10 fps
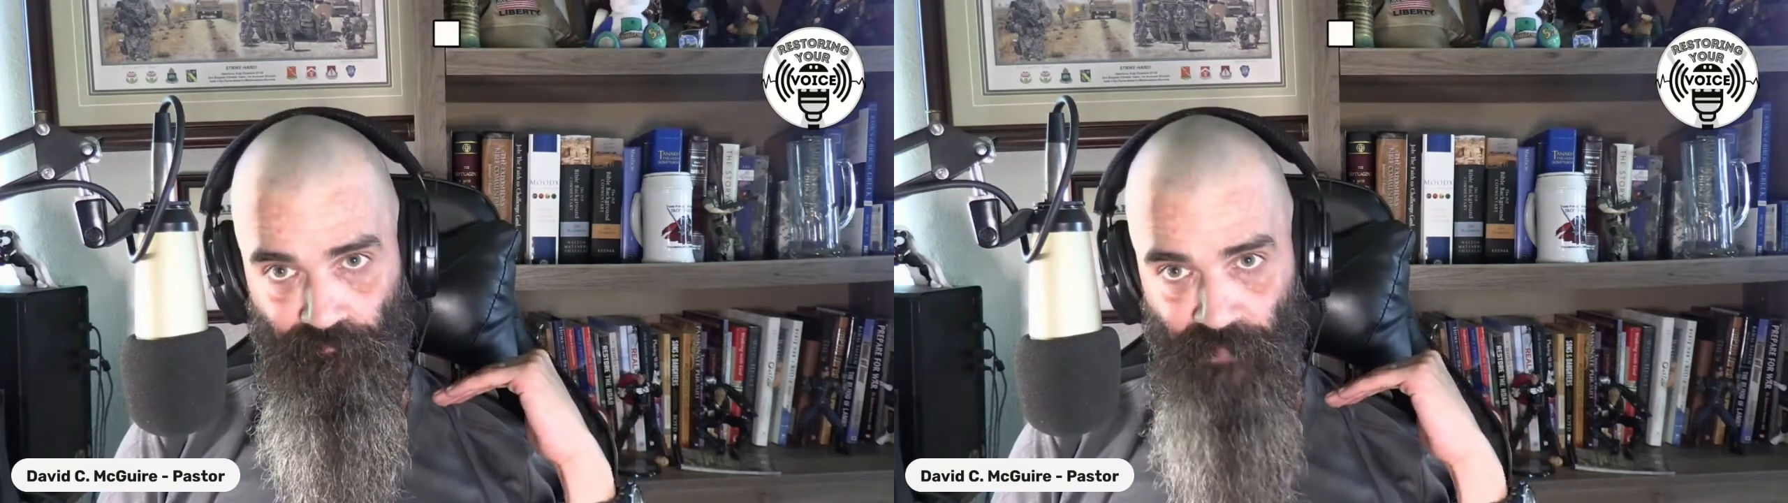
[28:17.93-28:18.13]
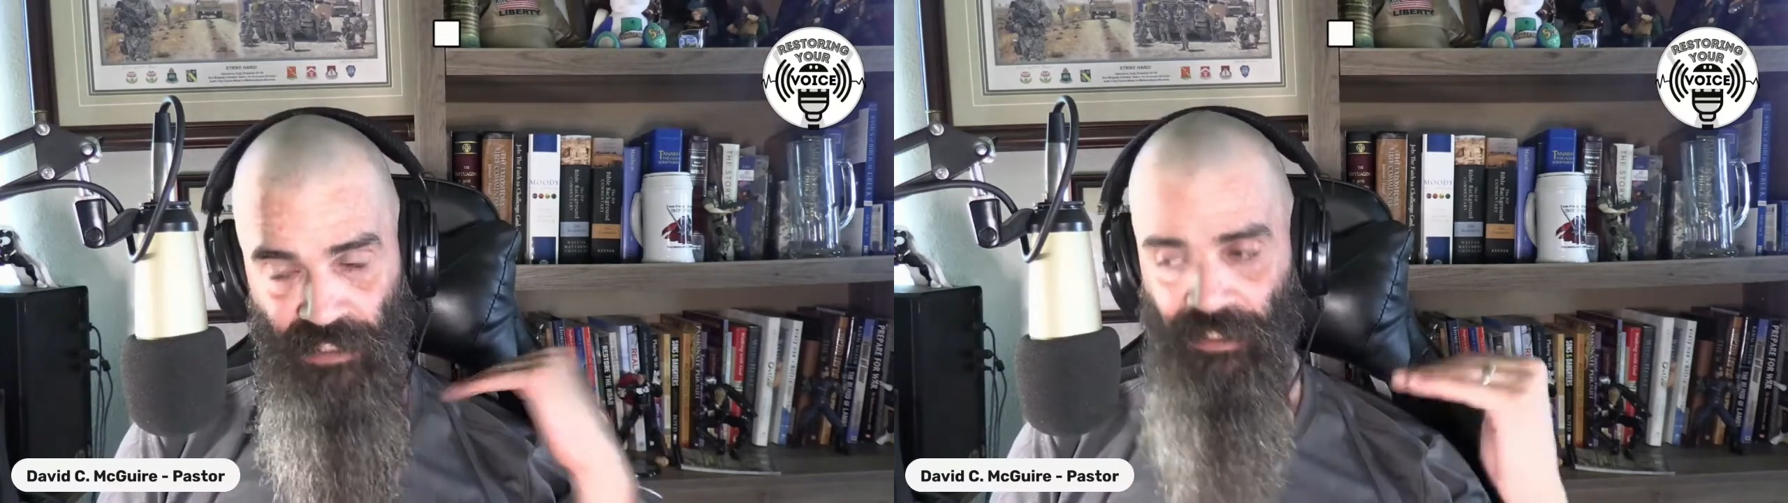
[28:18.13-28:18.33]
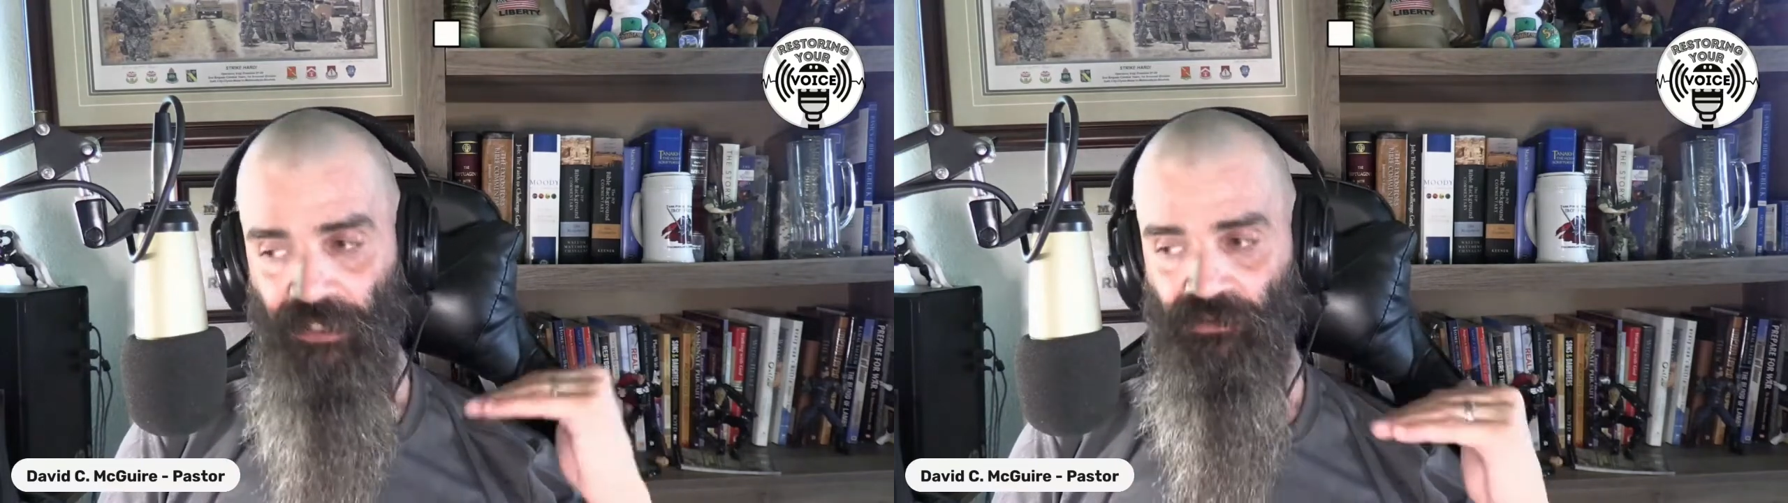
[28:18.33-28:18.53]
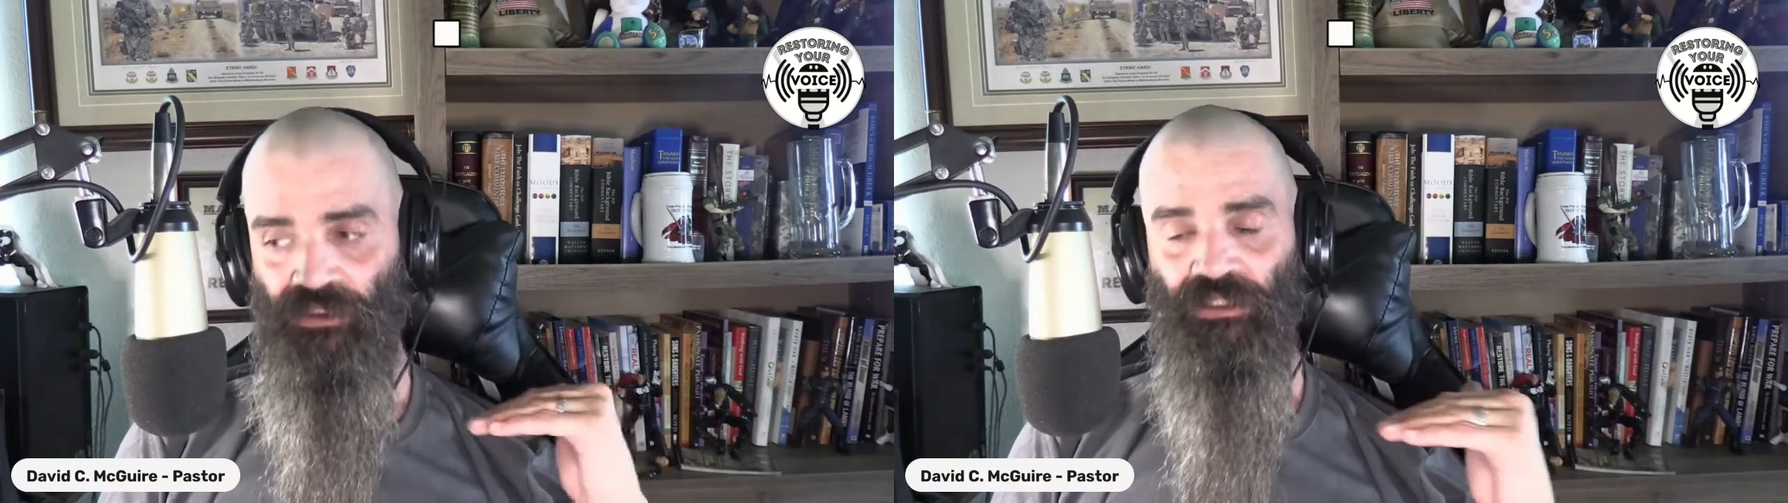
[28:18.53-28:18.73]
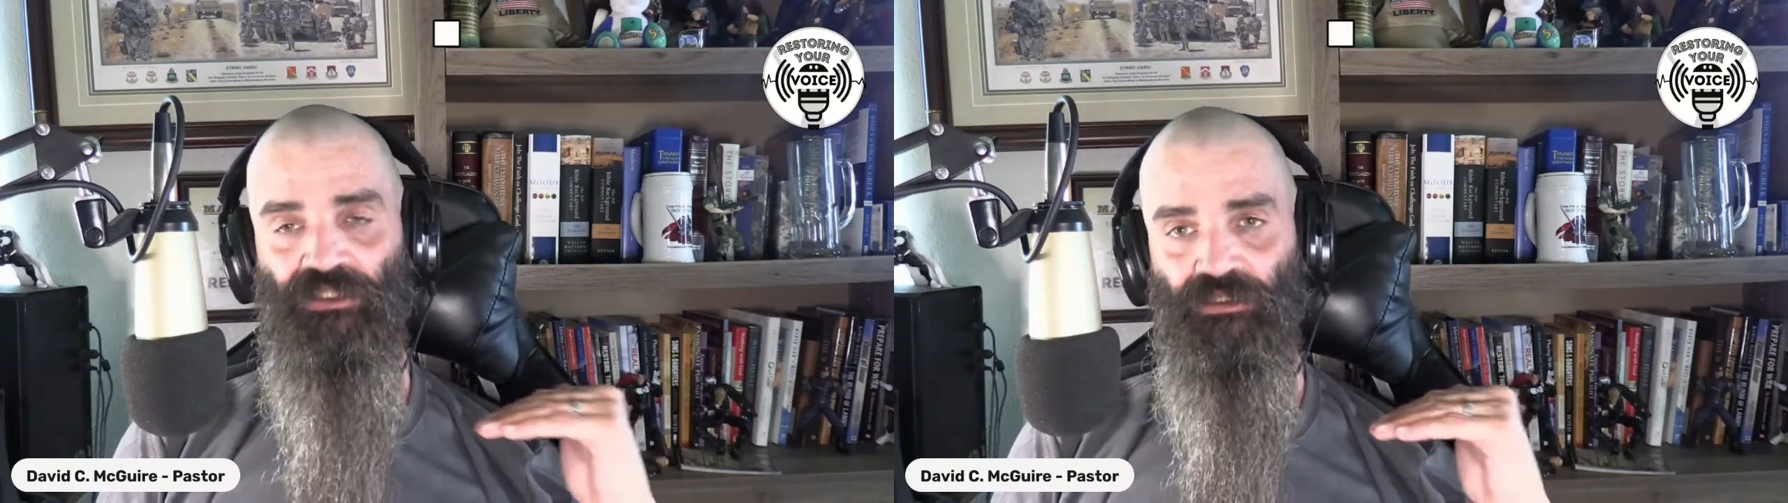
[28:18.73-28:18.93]
in
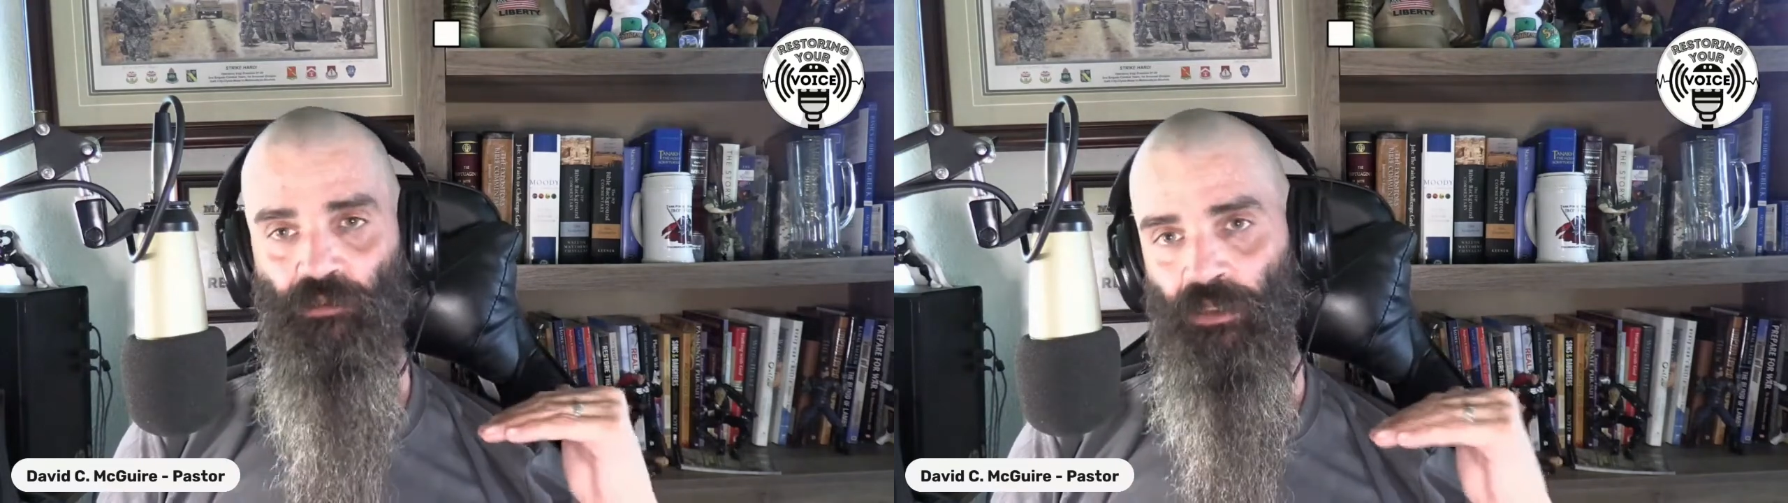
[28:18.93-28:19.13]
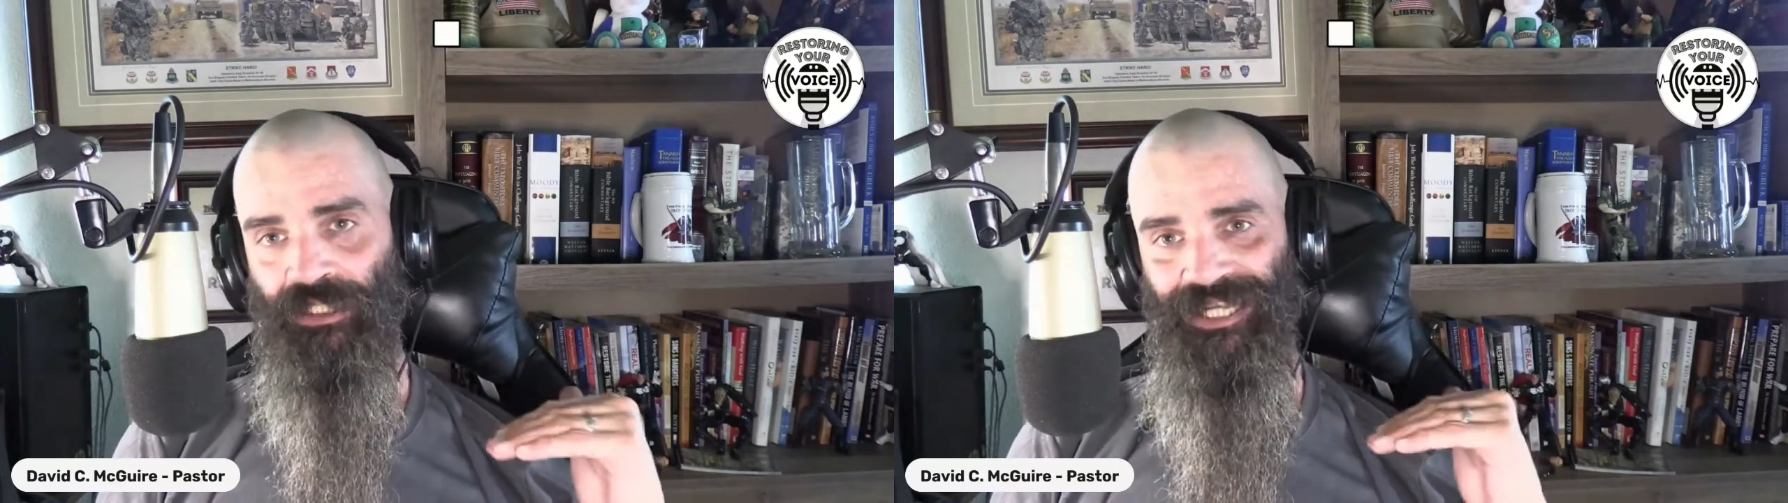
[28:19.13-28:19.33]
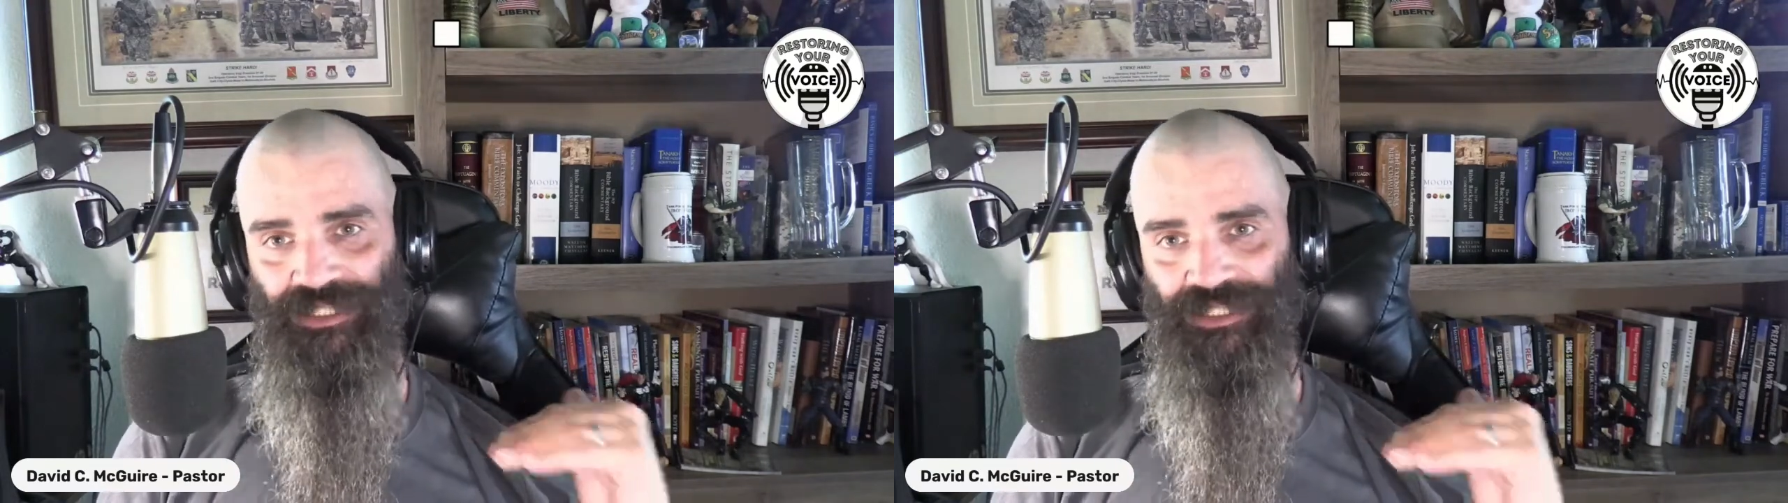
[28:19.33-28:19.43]
contradiction to what God